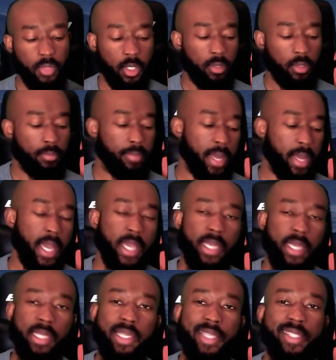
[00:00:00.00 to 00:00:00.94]
by
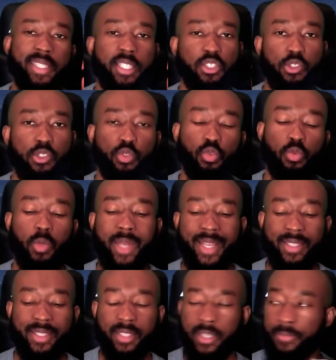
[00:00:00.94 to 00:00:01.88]
Les Éditions Zulu.
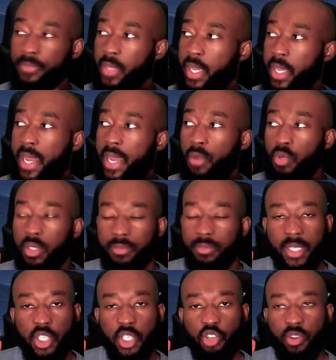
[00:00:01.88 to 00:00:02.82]
And I will
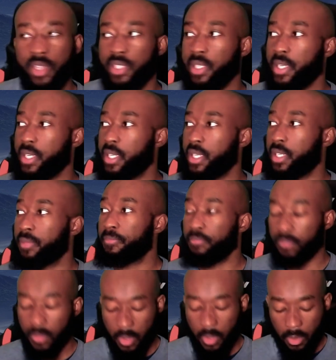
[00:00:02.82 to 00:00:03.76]
be translating
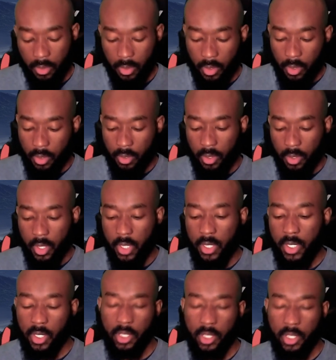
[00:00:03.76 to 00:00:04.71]
in
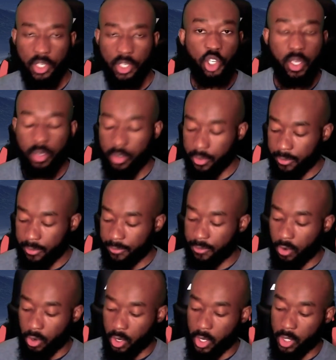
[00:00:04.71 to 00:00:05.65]
English here
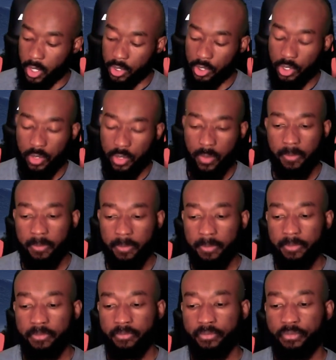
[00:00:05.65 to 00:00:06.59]
for us.
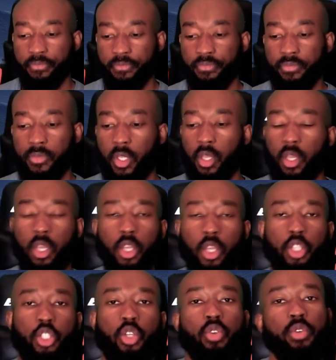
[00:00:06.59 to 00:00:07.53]

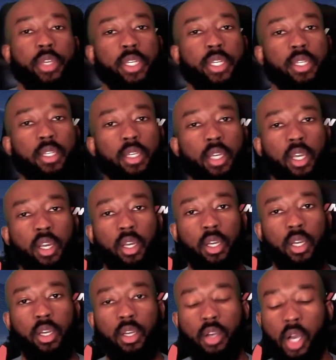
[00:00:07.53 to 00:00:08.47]
So in
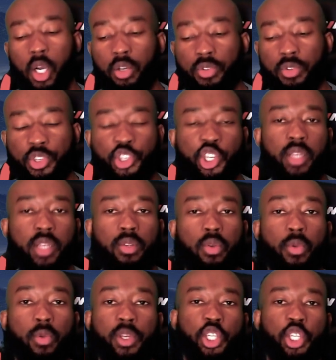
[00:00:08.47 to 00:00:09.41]
Origin,
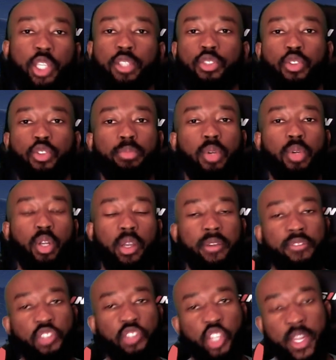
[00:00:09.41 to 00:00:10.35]
which is the book
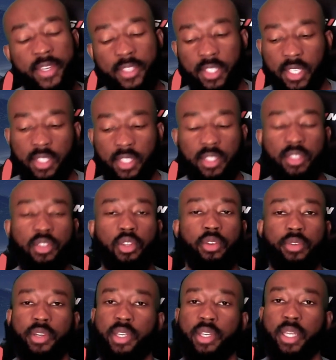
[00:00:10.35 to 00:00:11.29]
of Genesis in the
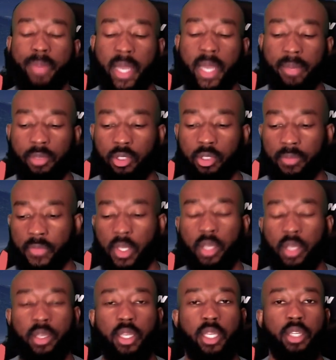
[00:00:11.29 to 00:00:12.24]
current day Bible,
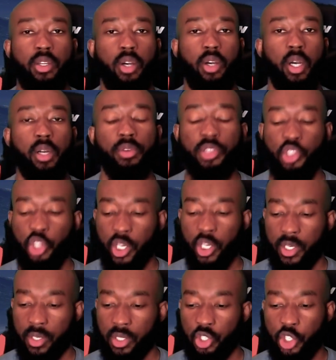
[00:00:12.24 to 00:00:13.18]
in
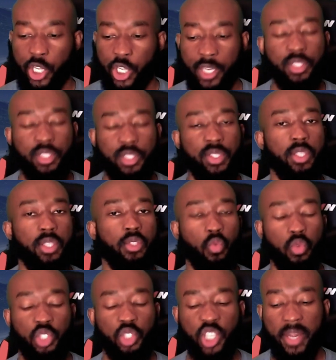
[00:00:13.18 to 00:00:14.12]
Origin, Genesis
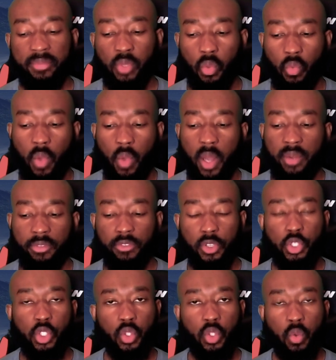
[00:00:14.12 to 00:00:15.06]
chapter 1,
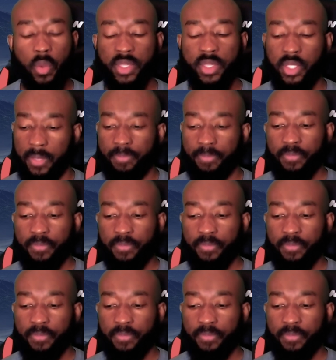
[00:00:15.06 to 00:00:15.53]
verse 20,